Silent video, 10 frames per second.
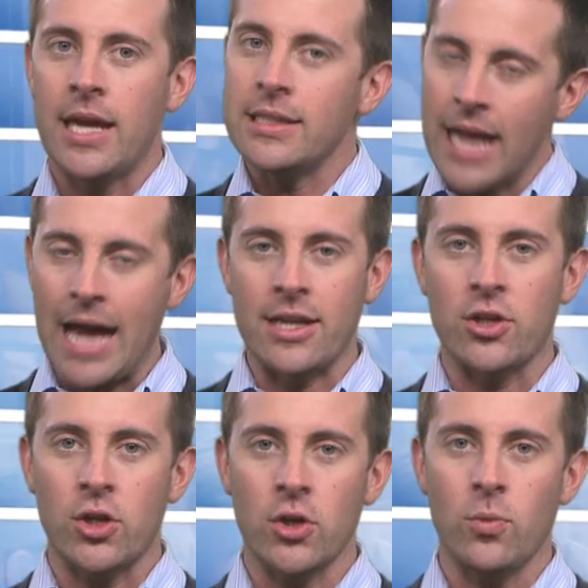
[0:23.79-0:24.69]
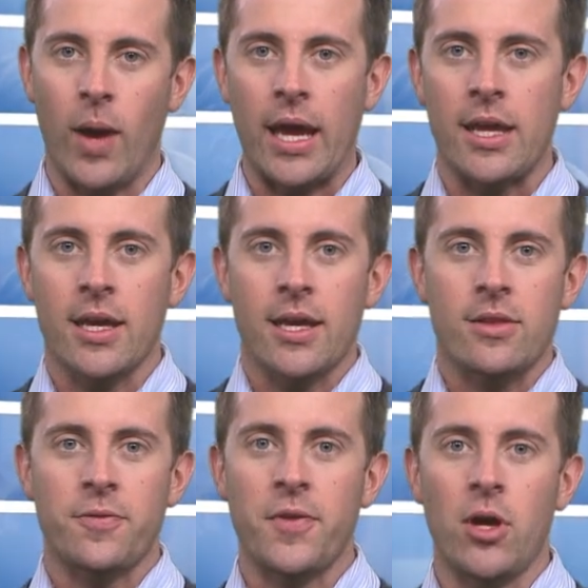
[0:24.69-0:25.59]
and not in a good way.
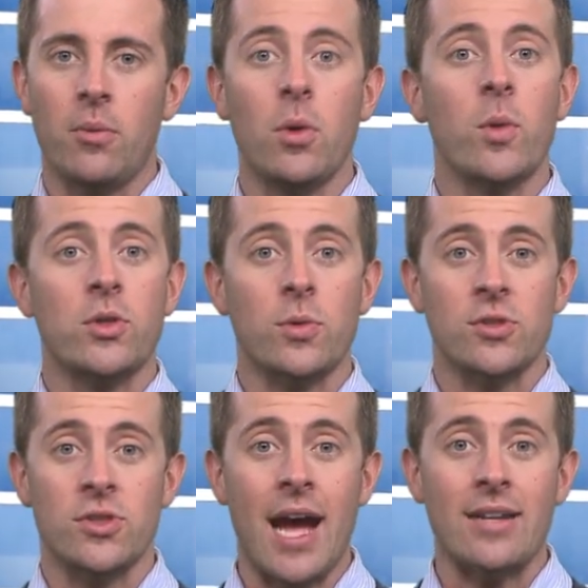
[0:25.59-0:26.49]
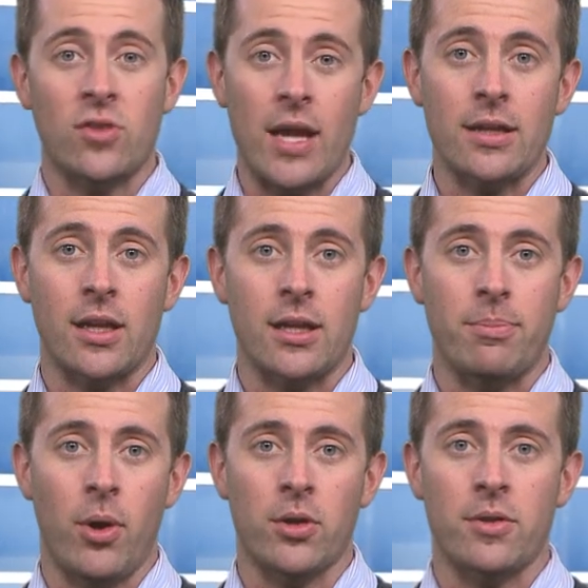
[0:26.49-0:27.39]
The film, which was not technically
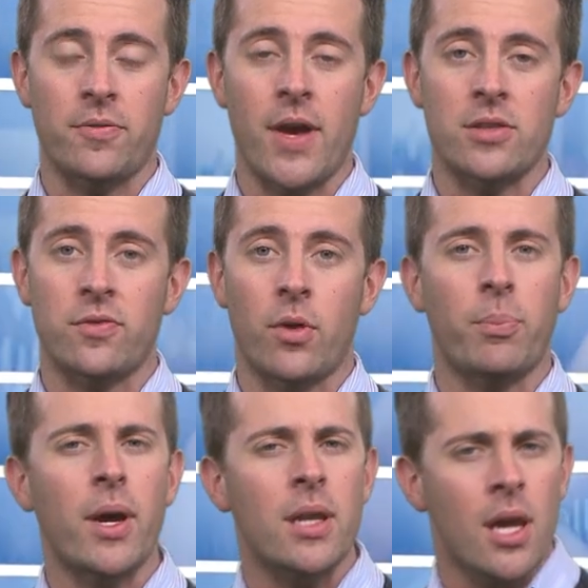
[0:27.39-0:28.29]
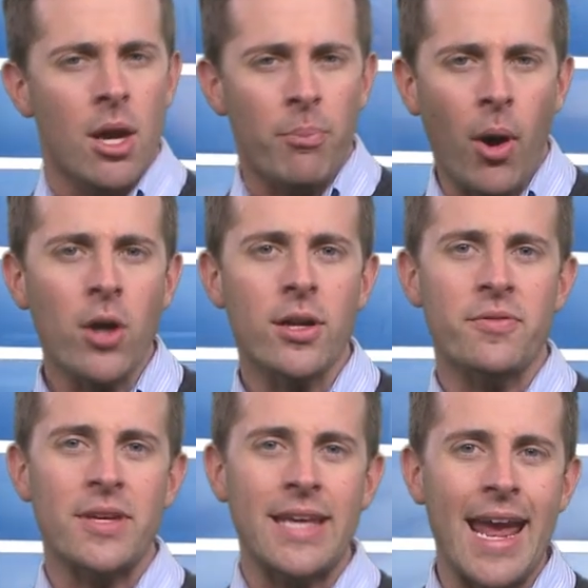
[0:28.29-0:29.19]
part of the festival, but part
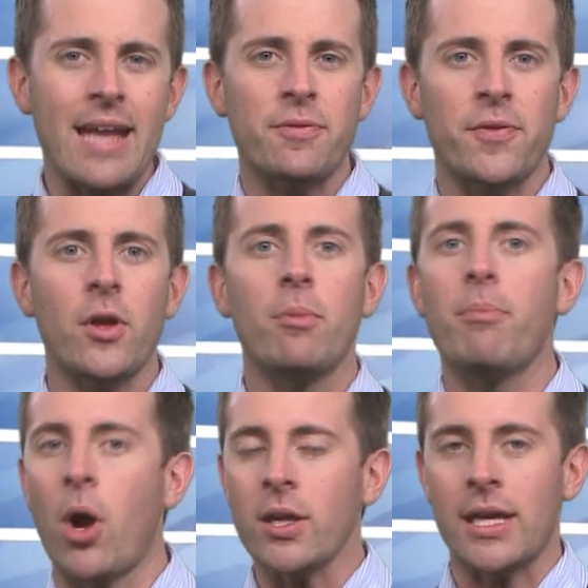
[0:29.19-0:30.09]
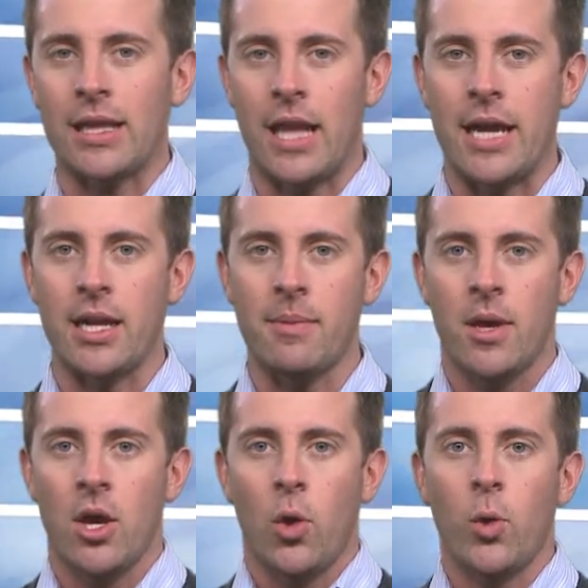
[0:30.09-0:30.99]
of the Cannes Film Market
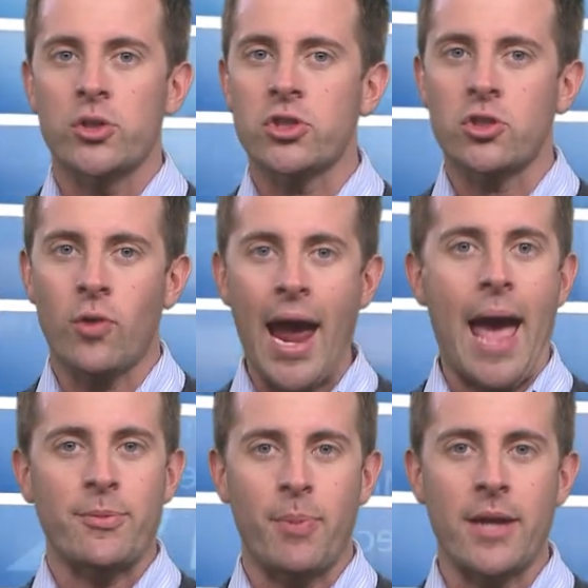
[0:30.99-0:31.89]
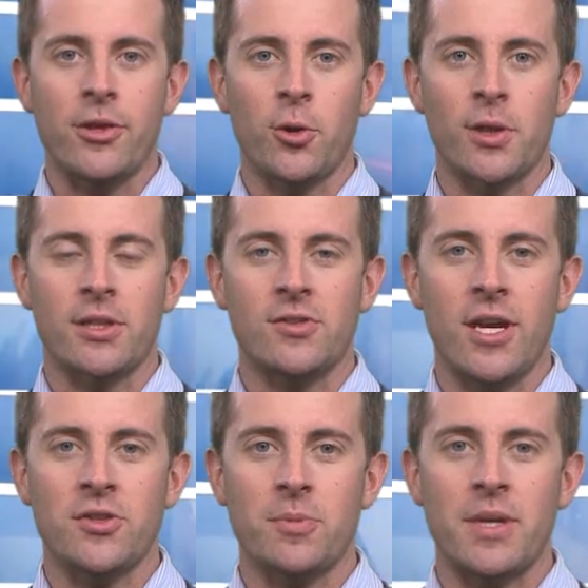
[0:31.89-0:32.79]
lineup, was scrapped by the
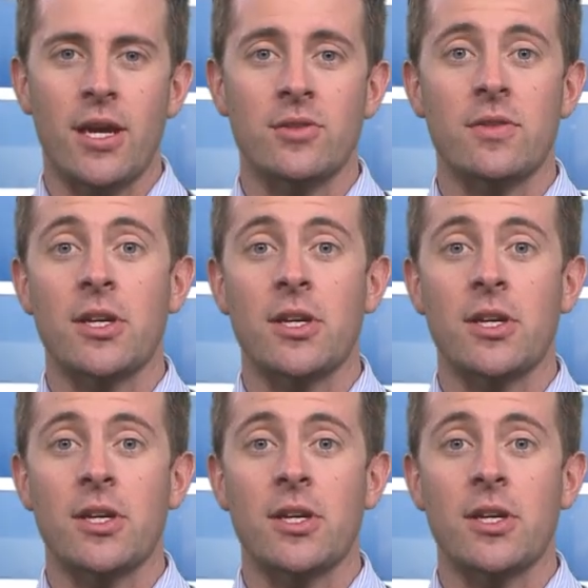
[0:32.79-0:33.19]
organization because of